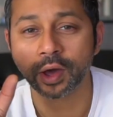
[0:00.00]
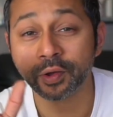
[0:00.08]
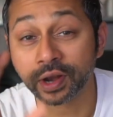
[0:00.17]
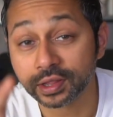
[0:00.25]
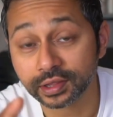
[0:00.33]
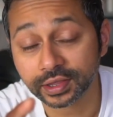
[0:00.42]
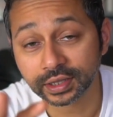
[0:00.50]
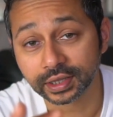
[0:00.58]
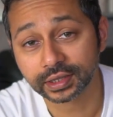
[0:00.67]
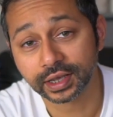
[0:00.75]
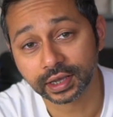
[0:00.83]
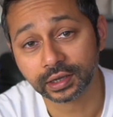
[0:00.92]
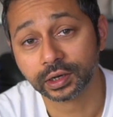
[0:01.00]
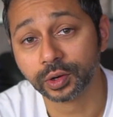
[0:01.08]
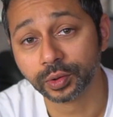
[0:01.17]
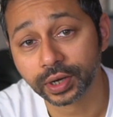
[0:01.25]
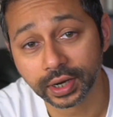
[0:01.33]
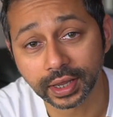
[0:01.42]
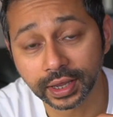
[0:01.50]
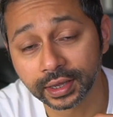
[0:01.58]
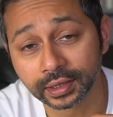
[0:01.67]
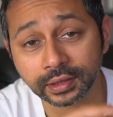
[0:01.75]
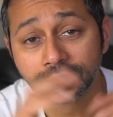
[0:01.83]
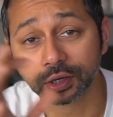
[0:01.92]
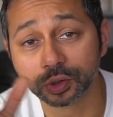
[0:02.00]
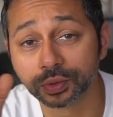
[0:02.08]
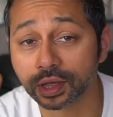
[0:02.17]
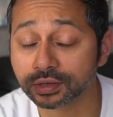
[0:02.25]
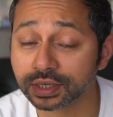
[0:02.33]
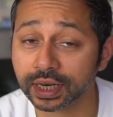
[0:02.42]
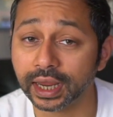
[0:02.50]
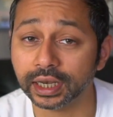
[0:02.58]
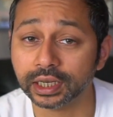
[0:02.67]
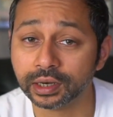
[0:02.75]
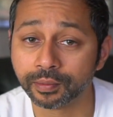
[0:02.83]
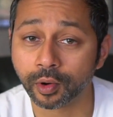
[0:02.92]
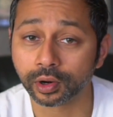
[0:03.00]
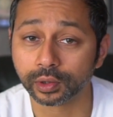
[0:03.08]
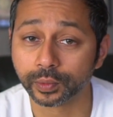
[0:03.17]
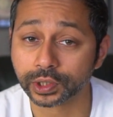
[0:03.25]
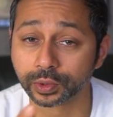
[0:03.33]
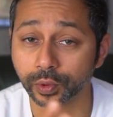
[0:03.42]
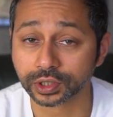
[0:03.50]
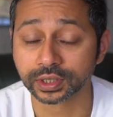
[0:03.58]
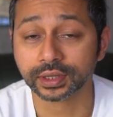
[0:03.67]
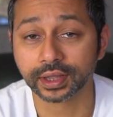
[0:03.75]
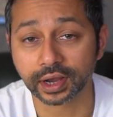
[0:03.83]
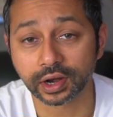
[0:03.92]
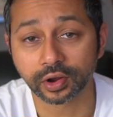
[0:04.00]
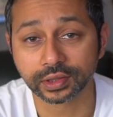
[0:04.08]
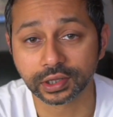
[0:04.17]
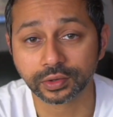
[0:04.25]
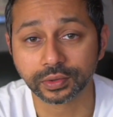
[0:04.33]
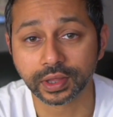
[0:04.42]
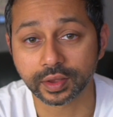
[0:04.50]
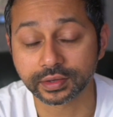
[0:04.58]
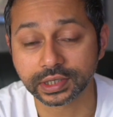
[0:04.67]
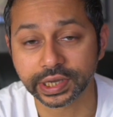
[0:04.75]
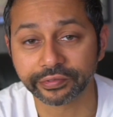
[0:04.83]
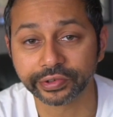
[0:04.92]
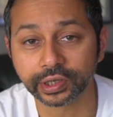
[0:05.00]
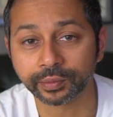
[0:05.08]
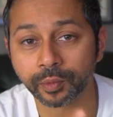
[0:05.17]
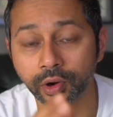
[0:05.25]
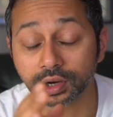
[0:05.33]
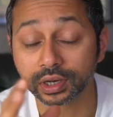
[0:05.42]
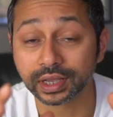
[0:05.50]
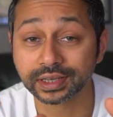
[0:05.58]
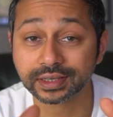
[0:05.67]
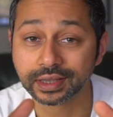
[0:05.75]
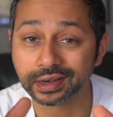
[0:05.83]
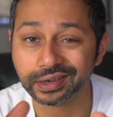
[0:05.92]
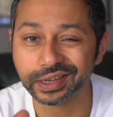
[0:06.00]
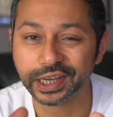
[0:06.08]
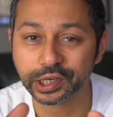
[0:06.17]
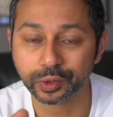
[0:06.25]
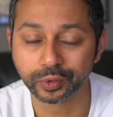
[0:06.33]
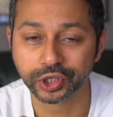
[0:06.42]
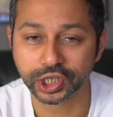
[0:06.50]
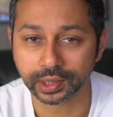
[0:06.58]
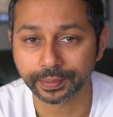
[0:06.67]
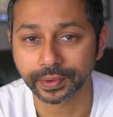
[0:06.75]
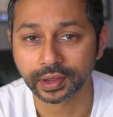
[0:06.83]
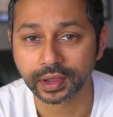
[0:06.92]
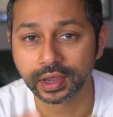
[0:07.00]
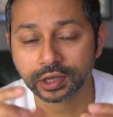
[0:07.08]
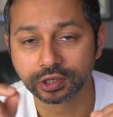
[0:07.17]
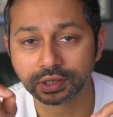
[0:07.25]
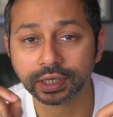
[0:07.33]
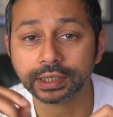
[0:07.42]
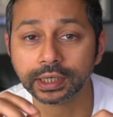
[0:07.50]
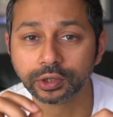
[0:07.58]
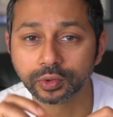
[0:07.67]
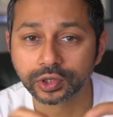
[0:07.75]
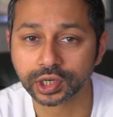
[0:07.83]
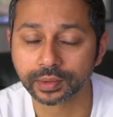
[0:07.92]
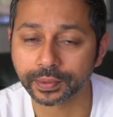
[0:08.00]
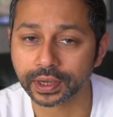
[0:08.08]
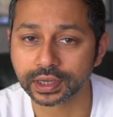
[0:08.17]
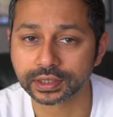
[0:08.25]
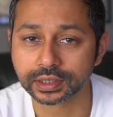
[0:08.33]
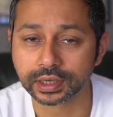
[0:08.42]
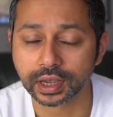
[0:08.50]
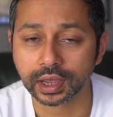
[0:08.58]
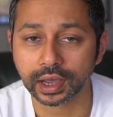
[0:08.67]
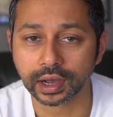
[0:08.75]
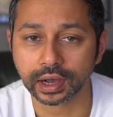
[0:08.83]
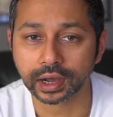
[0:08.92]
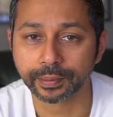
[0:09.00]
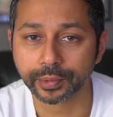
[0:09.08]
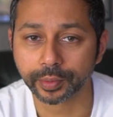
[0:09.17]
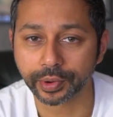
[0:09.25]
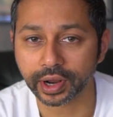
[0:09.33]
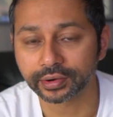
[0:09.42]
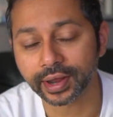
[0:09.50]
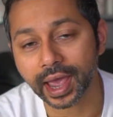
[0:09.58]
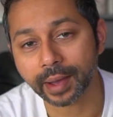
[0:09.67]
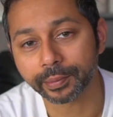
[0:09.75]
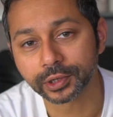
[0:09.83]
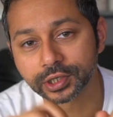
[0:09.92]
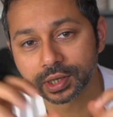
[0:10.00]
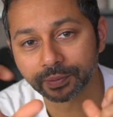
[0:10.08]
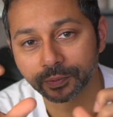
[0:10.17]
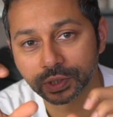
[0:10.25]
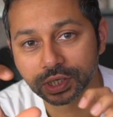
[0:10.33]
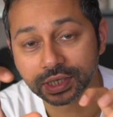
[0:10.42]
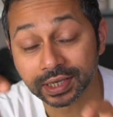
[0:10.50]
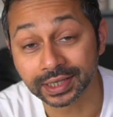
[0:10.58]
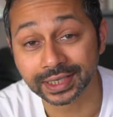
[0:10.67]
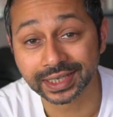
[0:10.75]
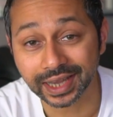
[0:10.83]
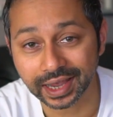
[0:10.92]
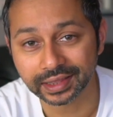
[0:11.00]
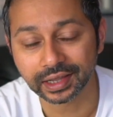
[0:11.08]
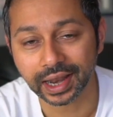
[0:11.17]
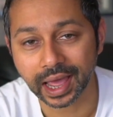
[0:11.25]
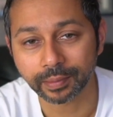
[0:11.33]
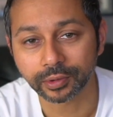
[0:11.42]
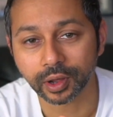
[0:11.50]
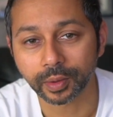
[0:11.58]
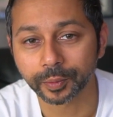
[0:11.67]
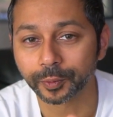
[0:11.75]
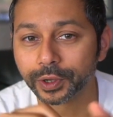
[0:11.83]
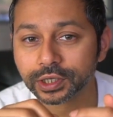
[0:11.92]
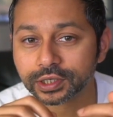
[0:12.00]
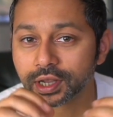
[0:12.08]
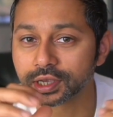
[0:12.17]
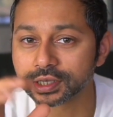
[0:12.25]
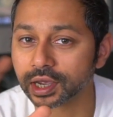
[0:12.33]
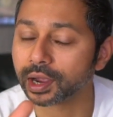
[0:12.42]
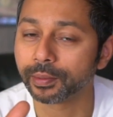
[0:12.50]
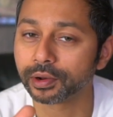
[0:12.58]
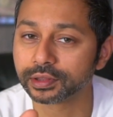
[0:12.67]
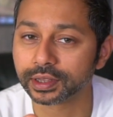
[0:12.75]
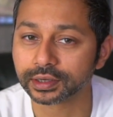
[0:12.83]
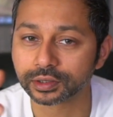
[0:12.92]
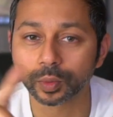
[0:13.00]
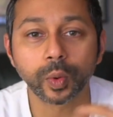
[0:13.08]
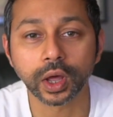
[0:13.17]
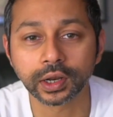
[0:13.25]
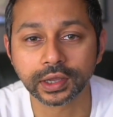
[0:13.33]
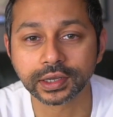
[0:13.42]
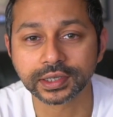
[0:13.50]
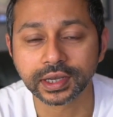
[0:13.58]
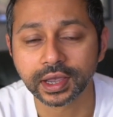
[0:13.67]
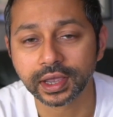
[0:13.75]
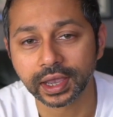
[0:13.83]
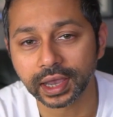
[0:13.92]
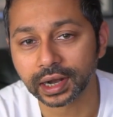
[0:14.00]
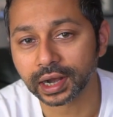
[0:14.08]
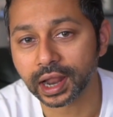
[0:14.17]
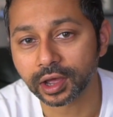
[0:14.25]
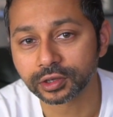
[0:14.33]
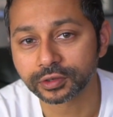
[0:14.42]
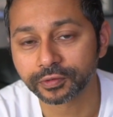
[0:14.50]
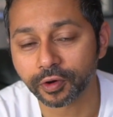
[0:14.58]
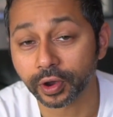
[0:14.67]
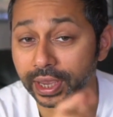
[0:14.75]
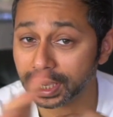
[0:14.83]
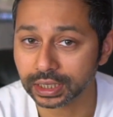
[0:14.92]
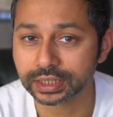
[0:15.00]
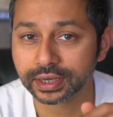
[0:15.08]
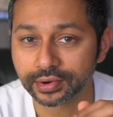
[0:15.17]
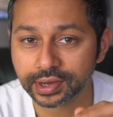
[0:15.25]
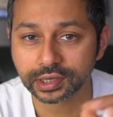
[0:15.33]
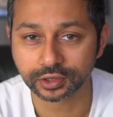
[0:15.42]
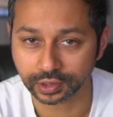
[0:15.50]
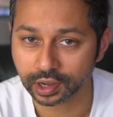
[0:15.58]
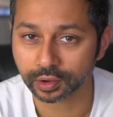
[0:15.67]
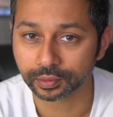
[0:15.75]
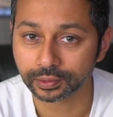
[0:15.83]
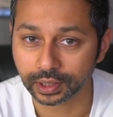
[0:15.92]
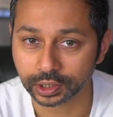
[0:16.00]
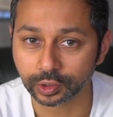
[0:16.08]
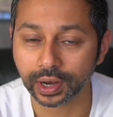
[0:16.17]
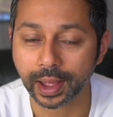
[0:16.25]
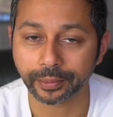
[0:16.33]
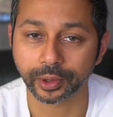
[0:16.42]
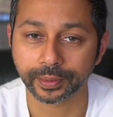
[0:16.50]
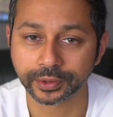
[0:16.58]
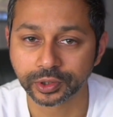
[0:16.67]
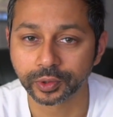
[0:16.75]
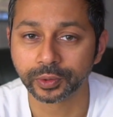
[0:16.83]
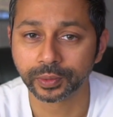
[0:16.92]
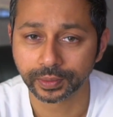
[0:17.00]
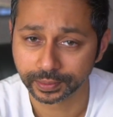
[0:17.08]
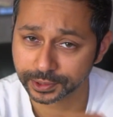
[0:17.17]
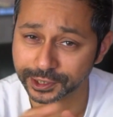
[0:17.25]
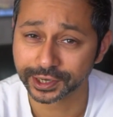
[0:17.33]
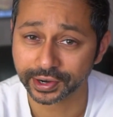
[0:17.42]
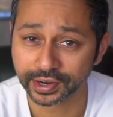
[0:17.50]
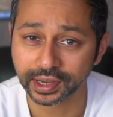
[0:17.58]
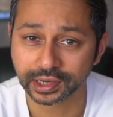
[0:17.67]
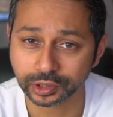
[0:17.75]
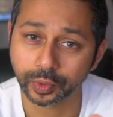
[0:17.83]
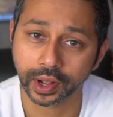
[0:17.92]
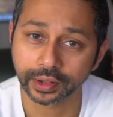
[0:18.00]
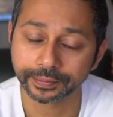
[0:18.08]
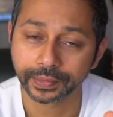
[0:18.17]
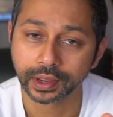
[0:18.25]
Now, another thing that they included in the 2018 model, which wasn't there on the 2017 model, is the T2 chip. So the T2 chip is a proprietary Apple chip which is inside the laptop, which does a couple of things. One is it allows for Hey Siri, so now the new laptops do Siri as well.